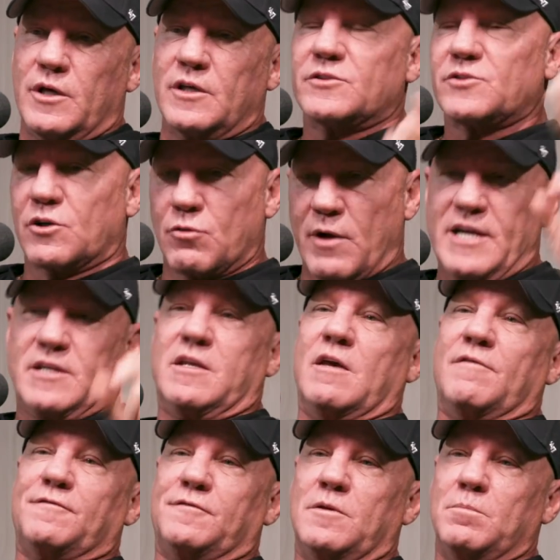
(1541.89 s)
is a great
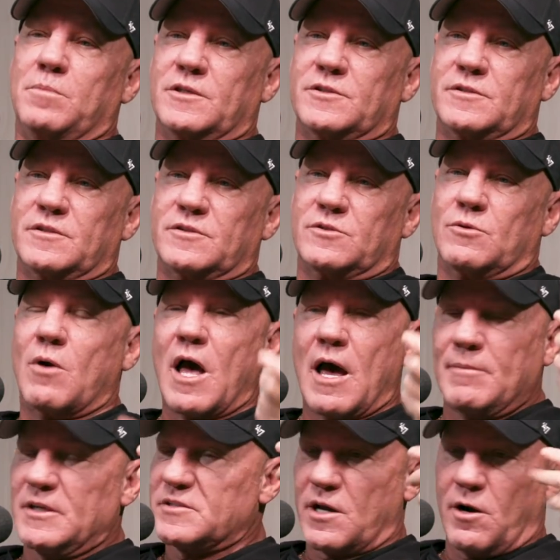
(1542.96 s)
gift in business. So
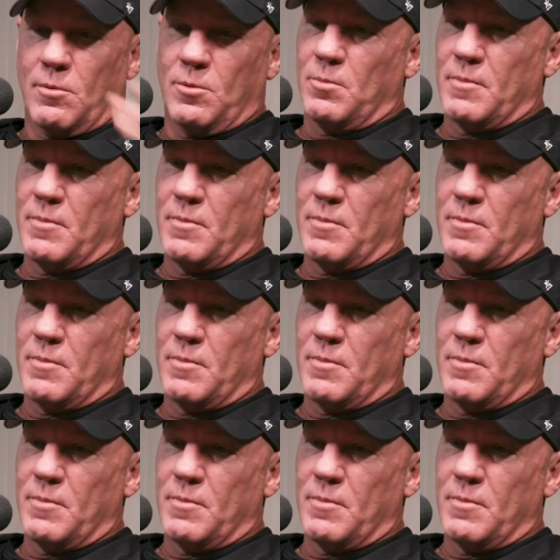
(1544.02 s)
I'm a terrible